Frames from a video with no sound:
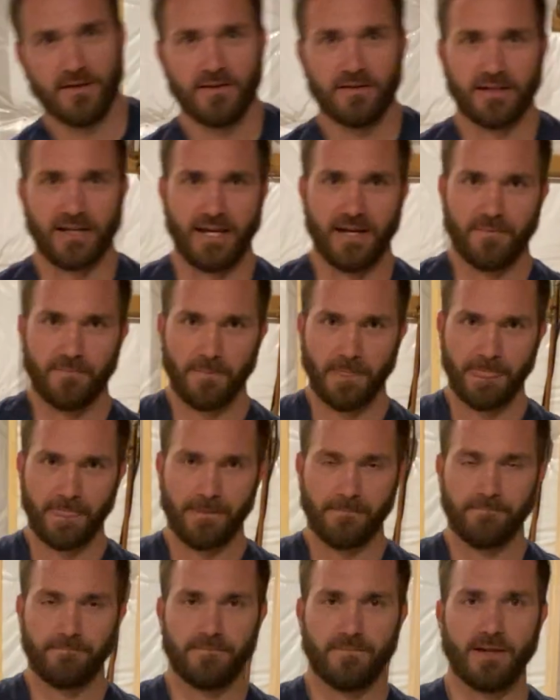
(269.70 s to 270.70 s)
okay?
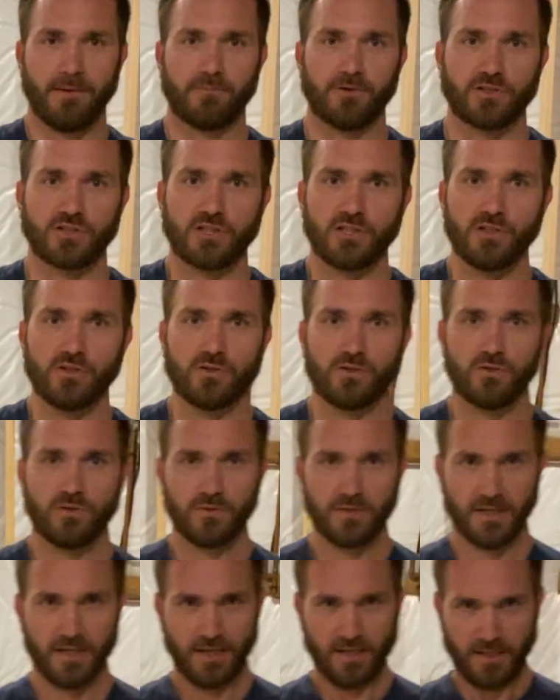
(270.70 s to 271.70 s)
Number
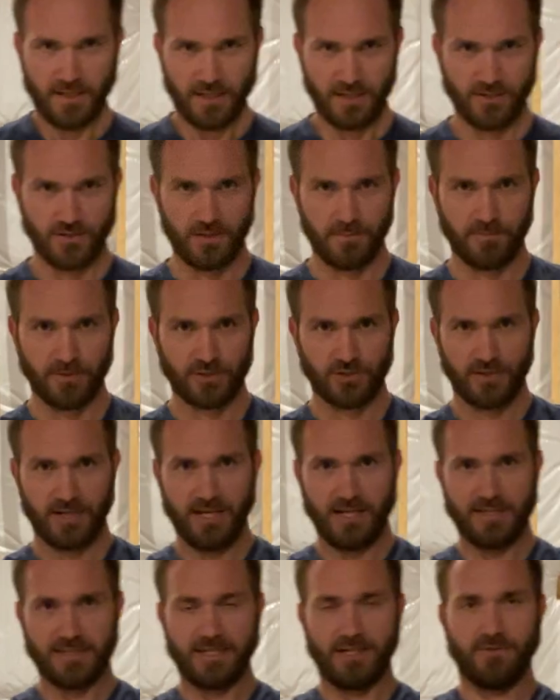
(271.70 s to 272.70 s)
2 is you can put your
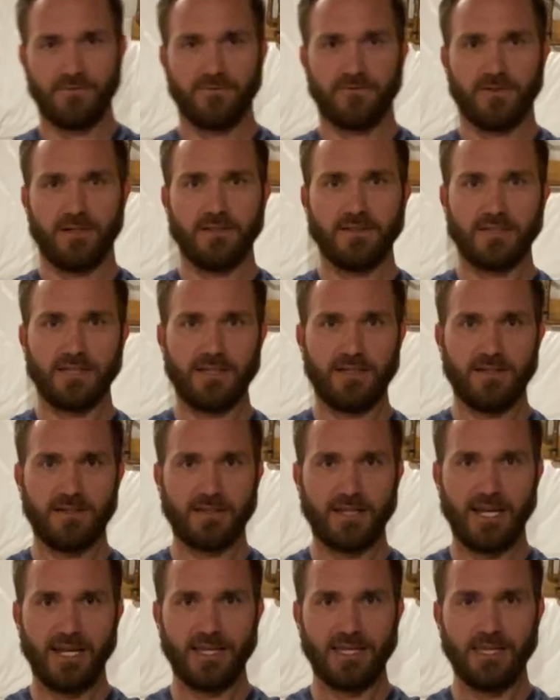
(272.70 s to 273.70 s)
hands out in front,
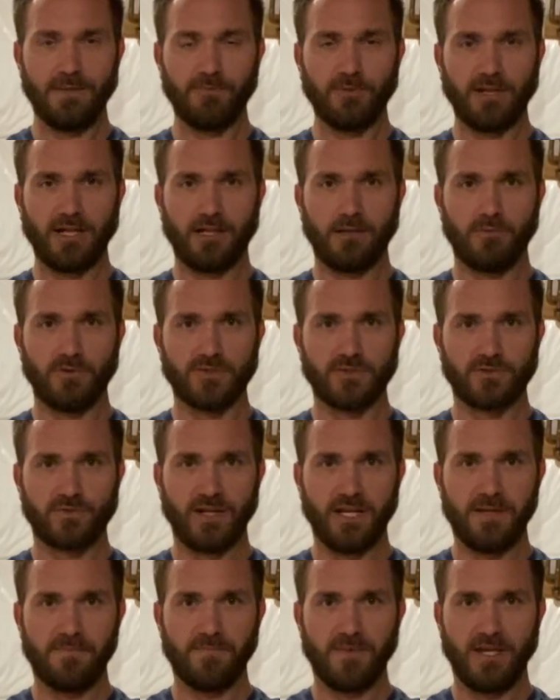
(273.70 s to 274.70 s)
okay? Keep your elbows
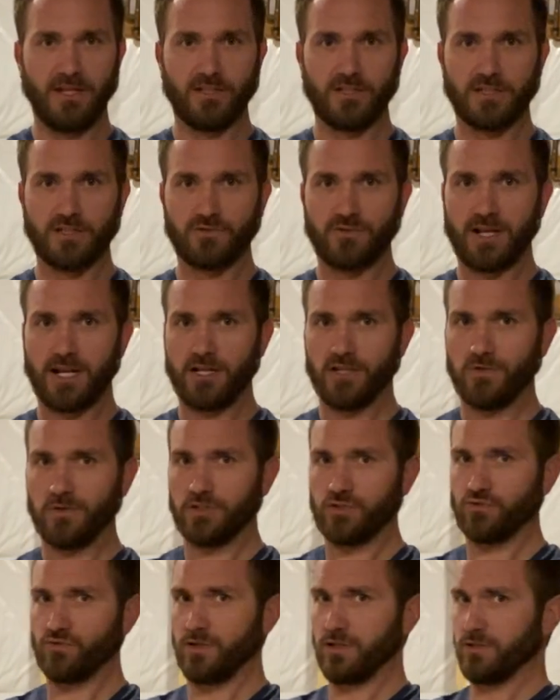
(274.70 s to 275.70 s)
straight and just try to do a
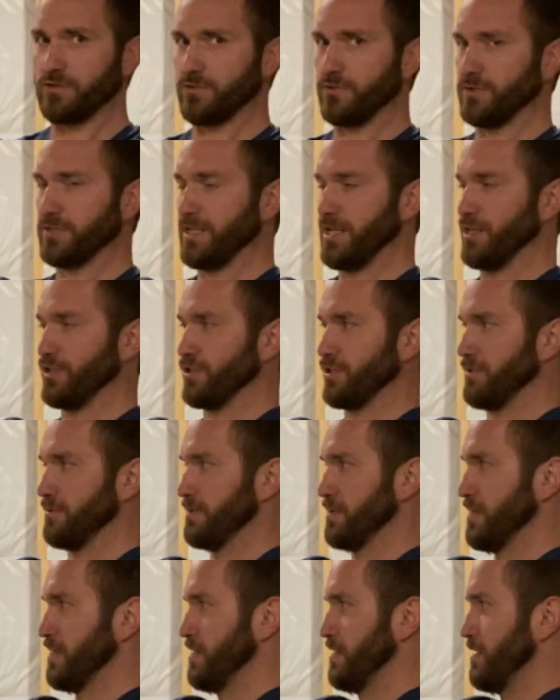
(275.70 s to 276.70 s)
trunk rotation
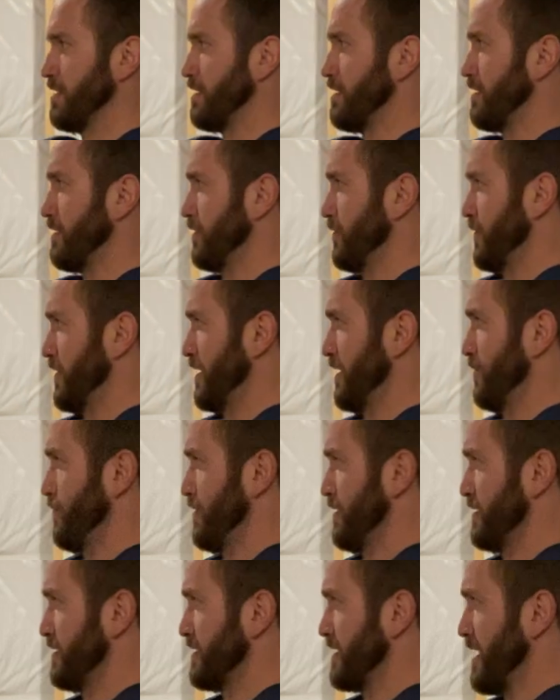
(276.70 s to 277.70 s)
all the way to
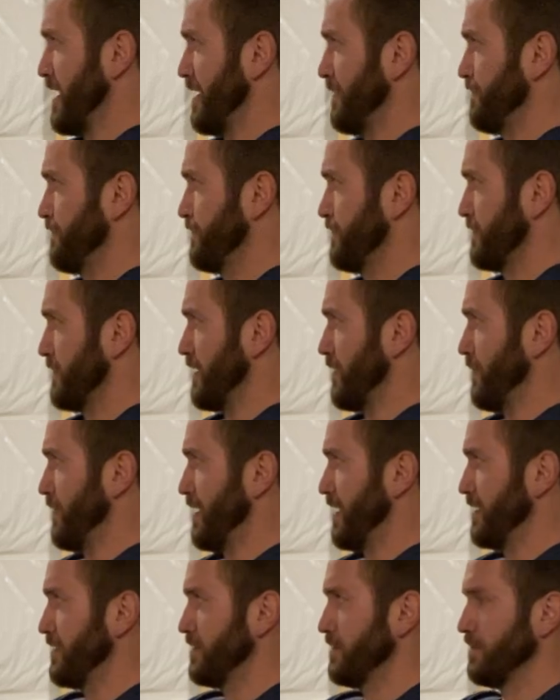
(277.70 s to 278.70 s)
one side. Now, when
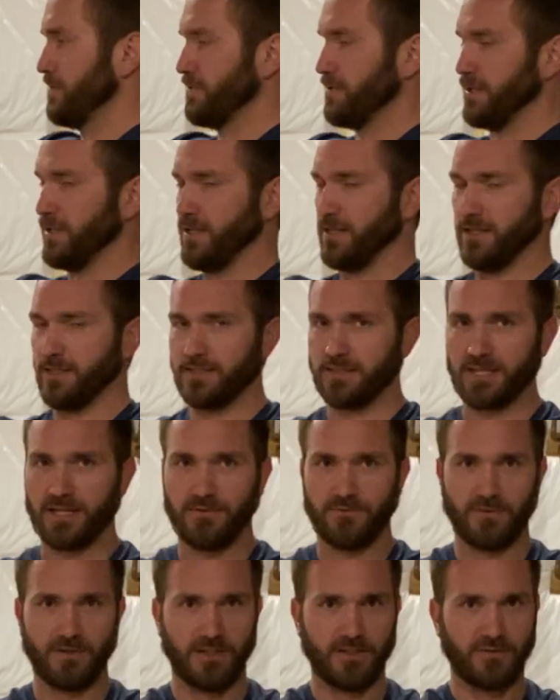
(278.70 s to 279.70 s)
I do this, I
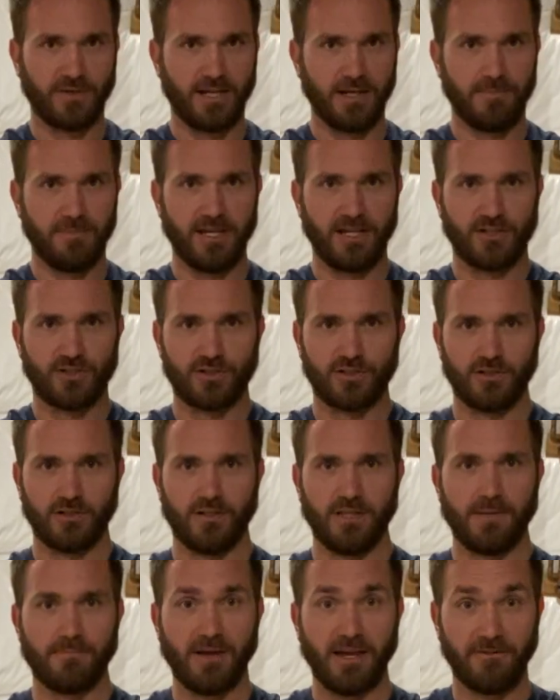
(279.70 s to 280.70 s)
really try to make sure
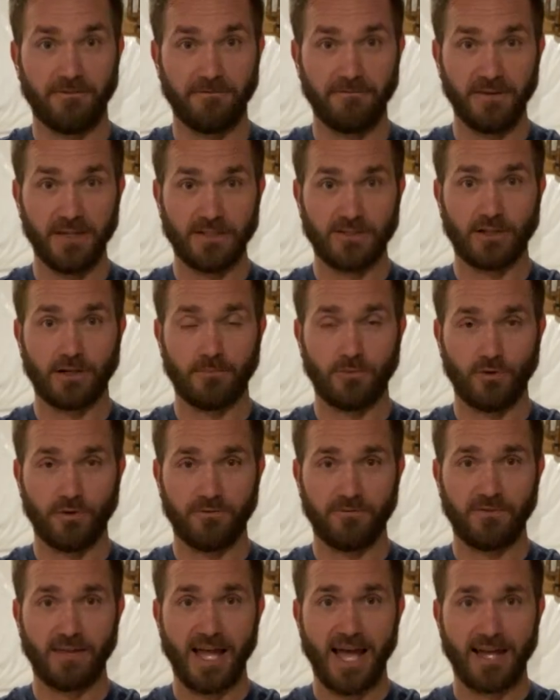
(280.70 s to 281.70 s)
that my feet are both
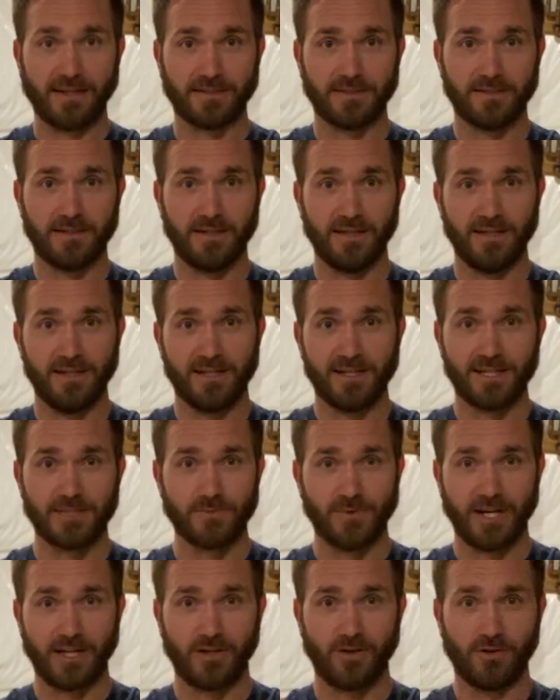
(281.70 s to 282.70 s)
flat, because
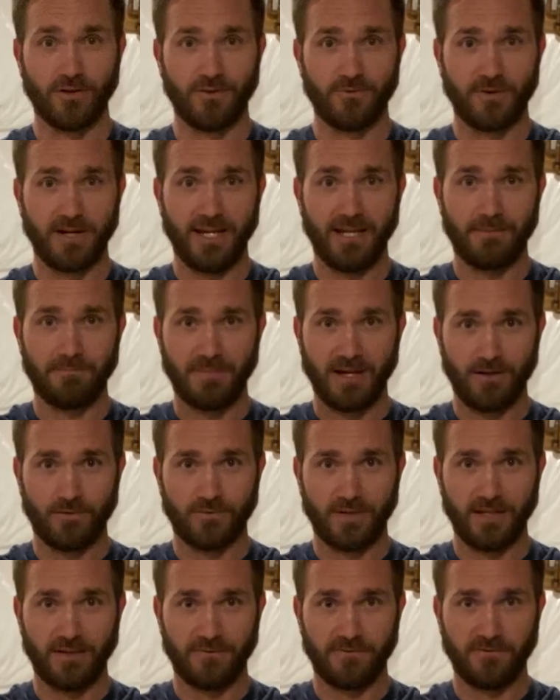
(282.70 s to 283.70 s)
when I go to the right, my
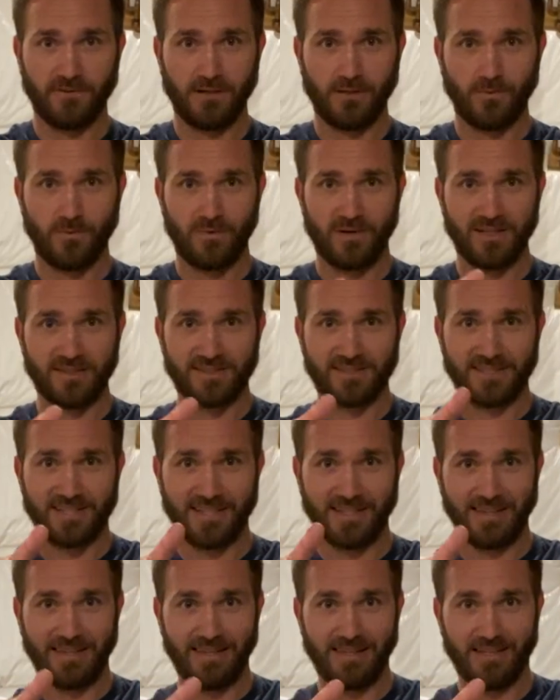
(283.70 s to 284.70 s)
right foot wants to
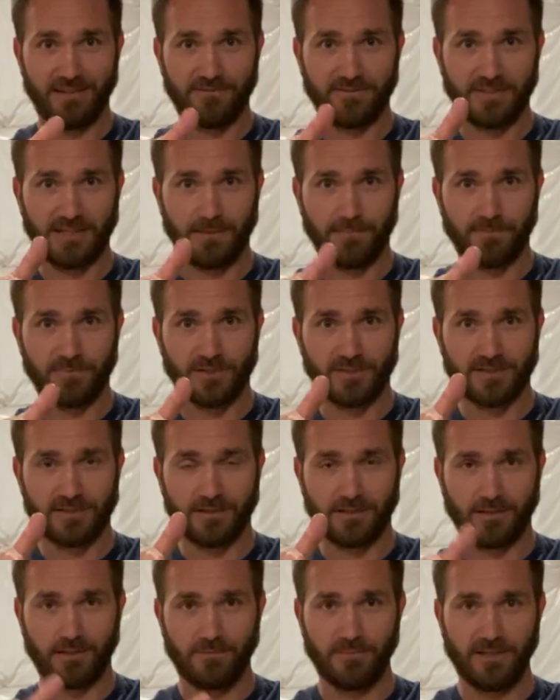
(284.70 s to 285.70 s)
lift up just a
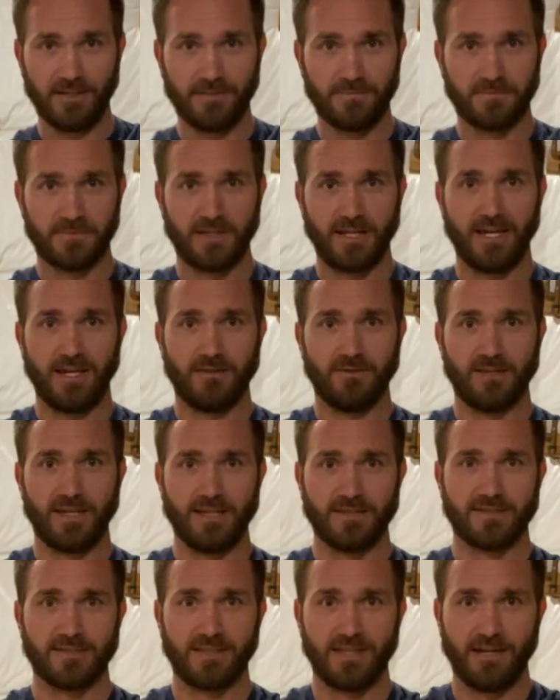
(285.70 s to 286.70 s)
little bit, okay? You
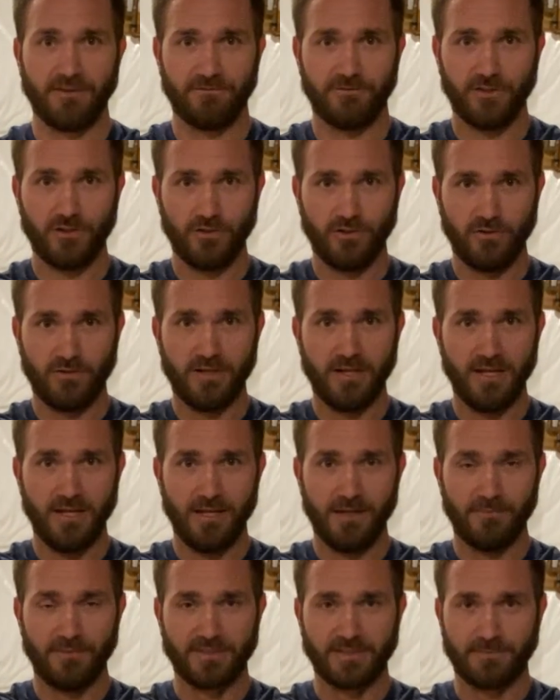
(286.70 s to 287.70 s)
can't see that view,
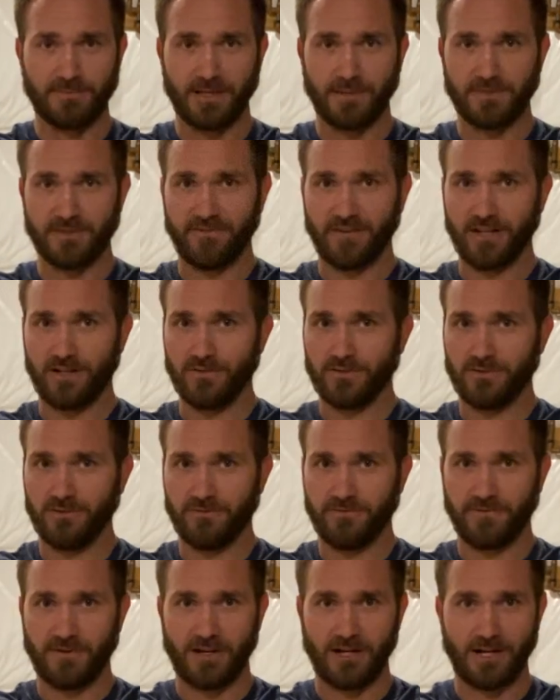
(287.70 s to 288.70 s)
but sometimes if I go too
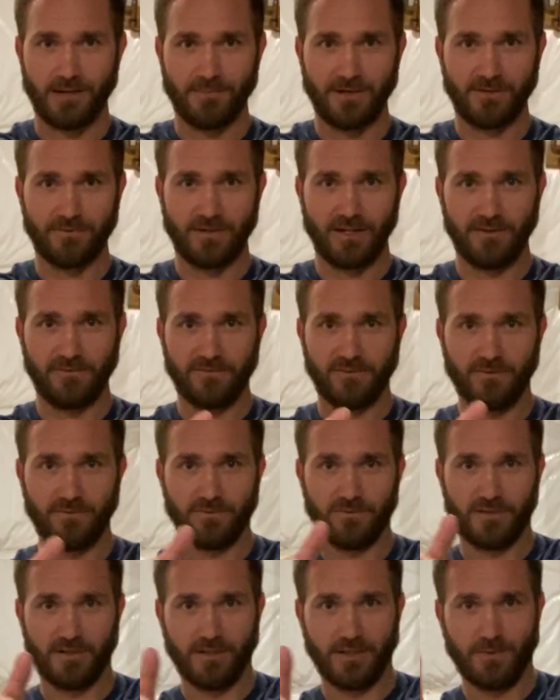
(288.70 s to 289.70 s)
far, my right foot
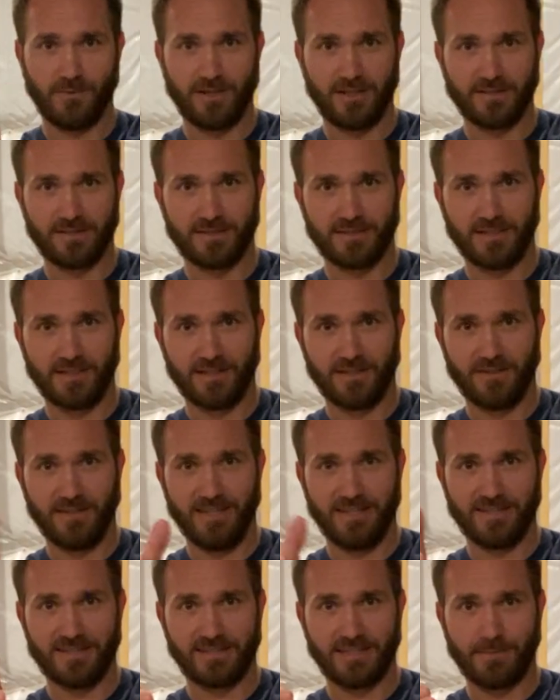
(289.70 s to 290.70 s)
really wants to, the
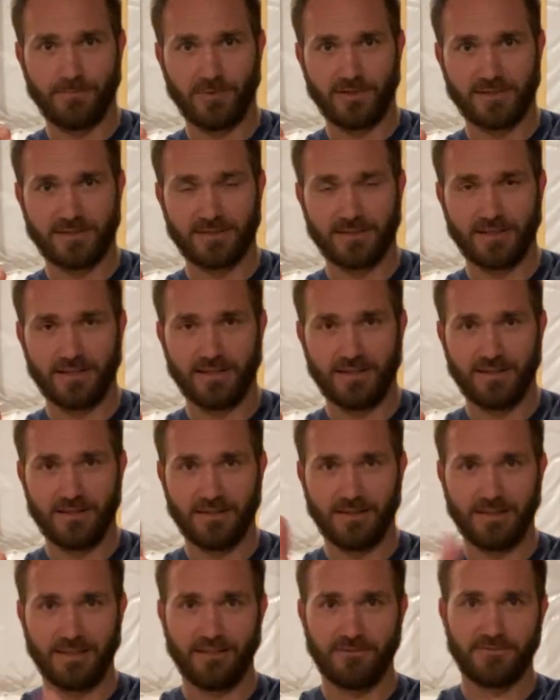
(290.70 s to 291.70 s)
instep wants to
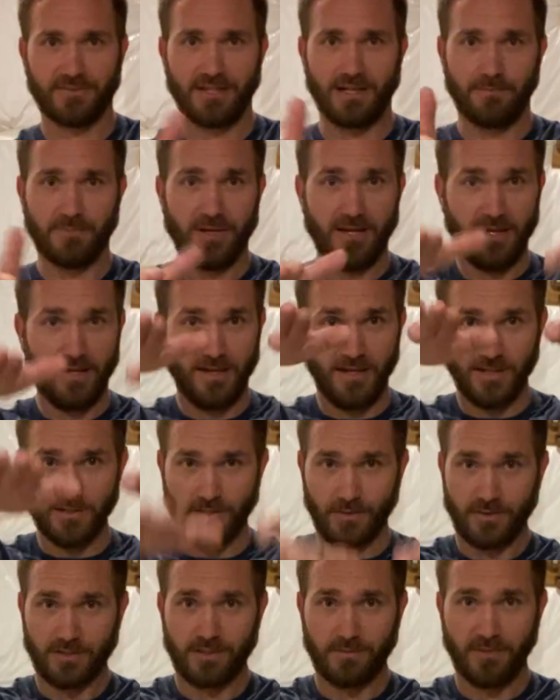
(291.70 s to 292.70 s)
lift up. So
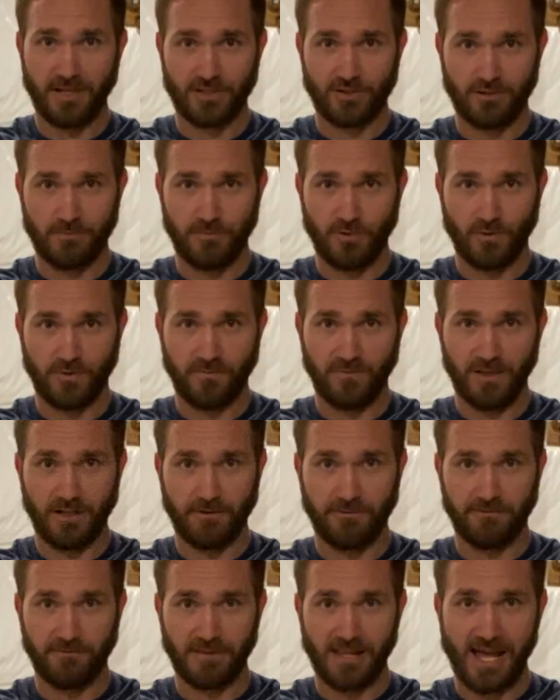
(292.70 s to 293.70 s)
I want you to make sure both feet are
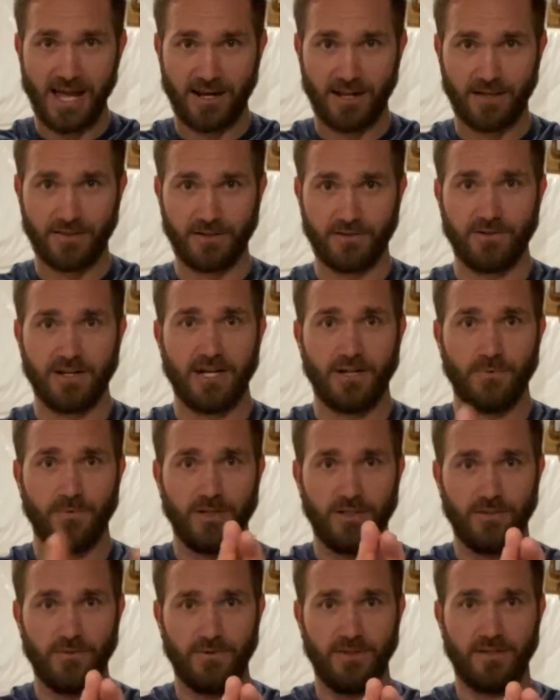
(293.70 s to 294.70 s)
flat on the ground when
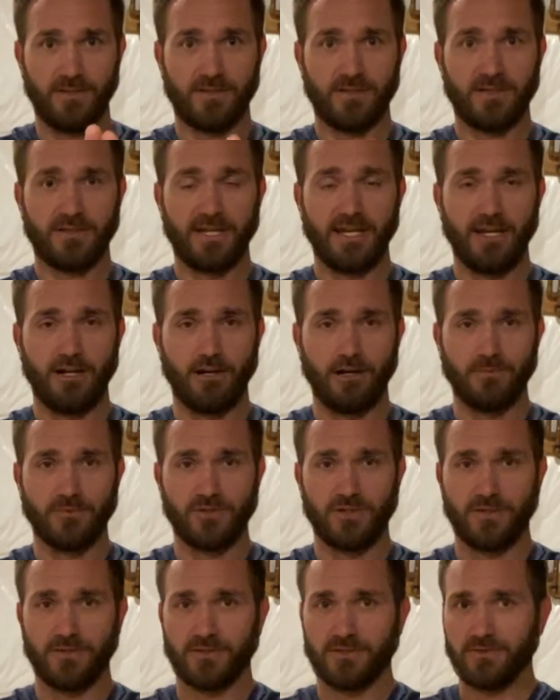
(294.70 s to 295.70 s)
you do this, okay? Arms
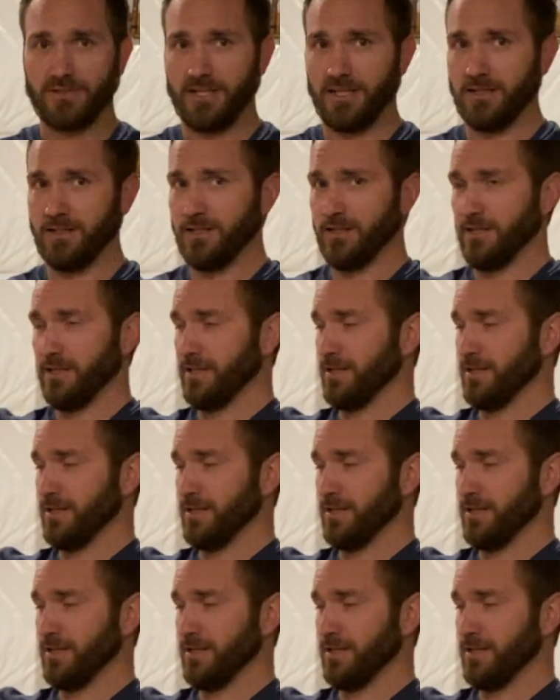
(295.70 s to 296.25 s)
are out straight.